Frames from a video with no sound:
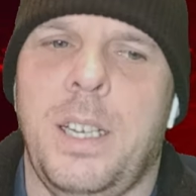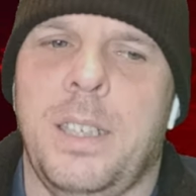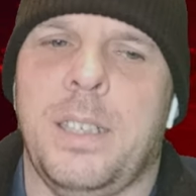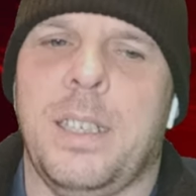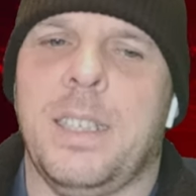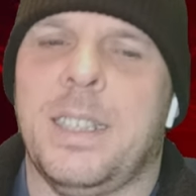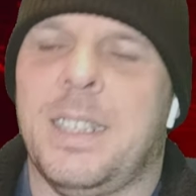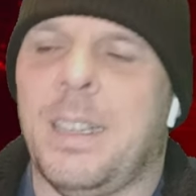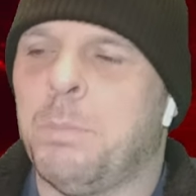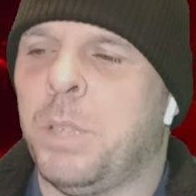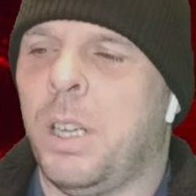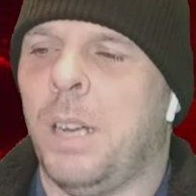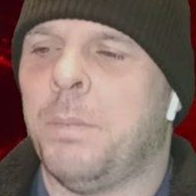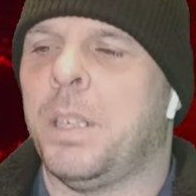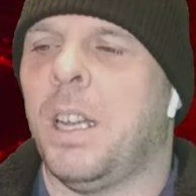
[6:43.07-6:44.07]
That
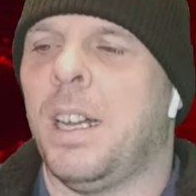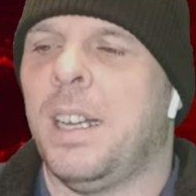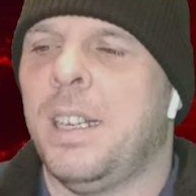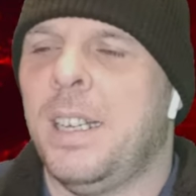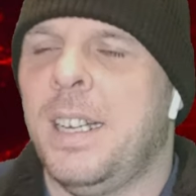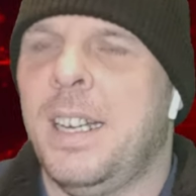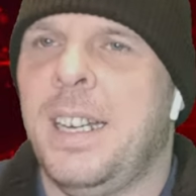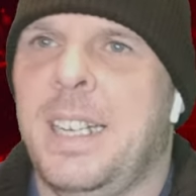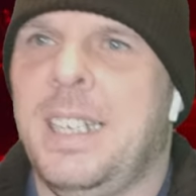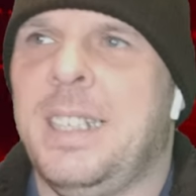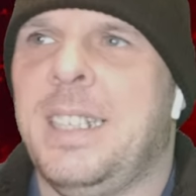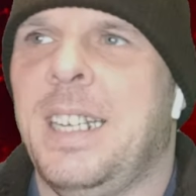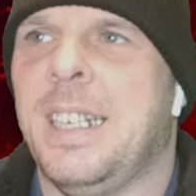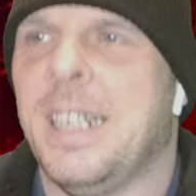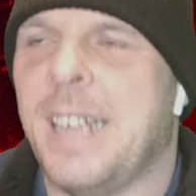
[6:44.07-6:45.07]
sometimes, like,
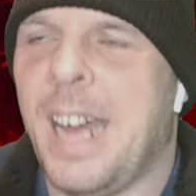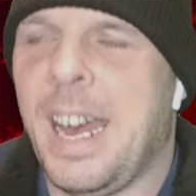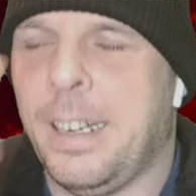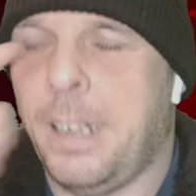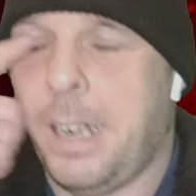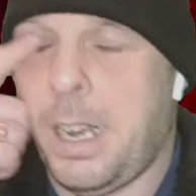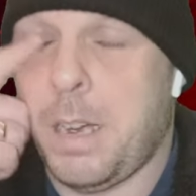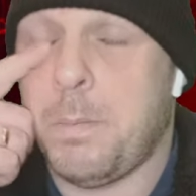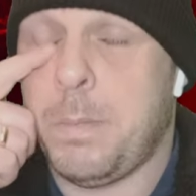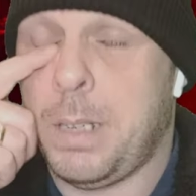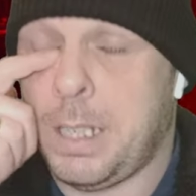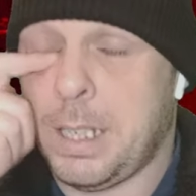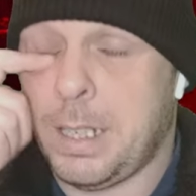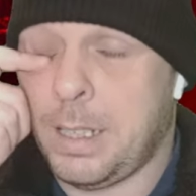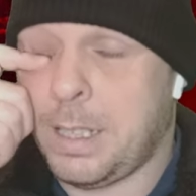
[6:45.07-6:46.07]
it's in and out and hit and
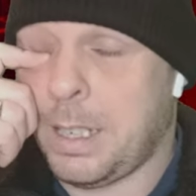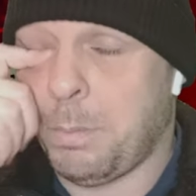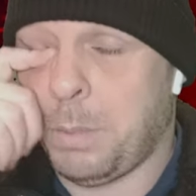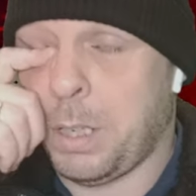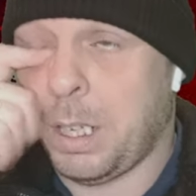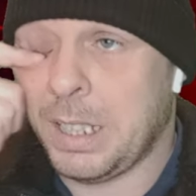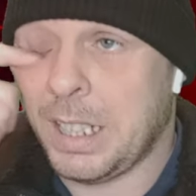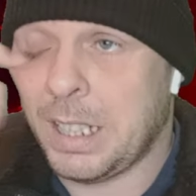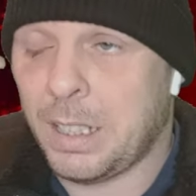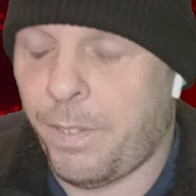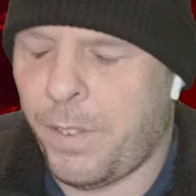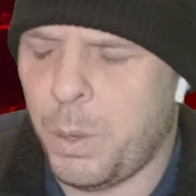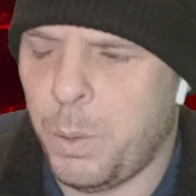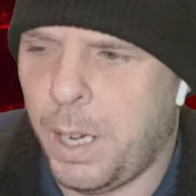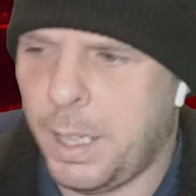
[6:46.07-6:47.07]
miss, and sometimes there's a
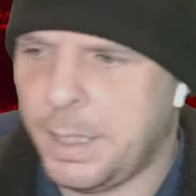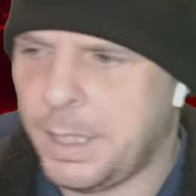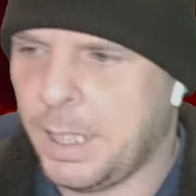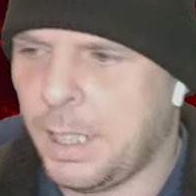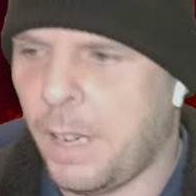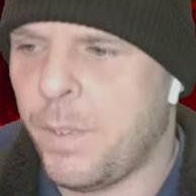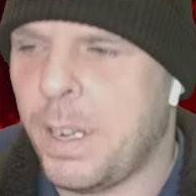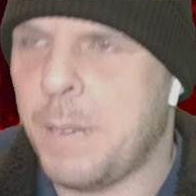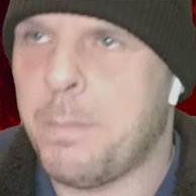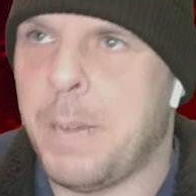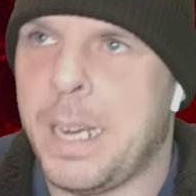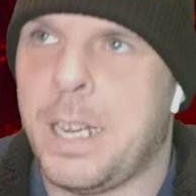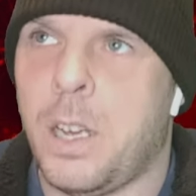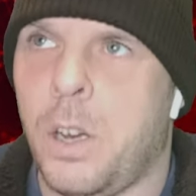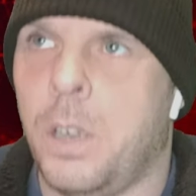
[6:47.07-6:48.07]
few artists that don't really
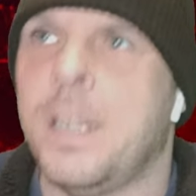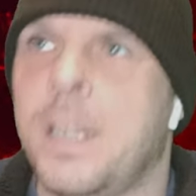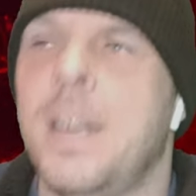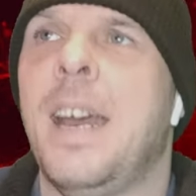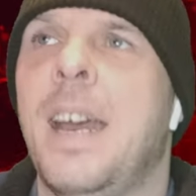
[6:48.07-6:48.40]
make it on.